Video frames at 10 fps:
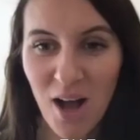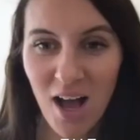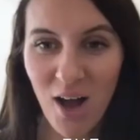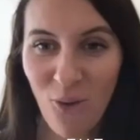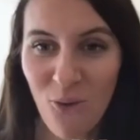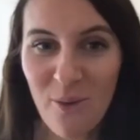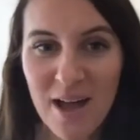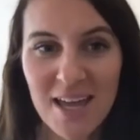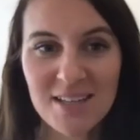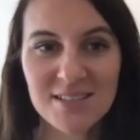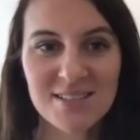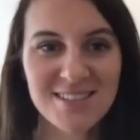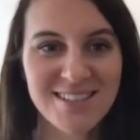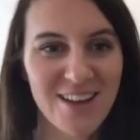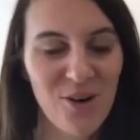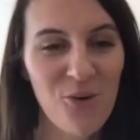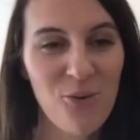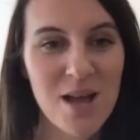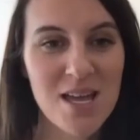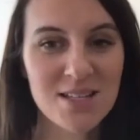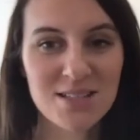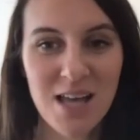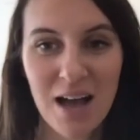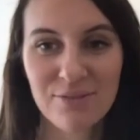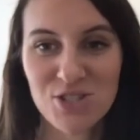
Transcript: always have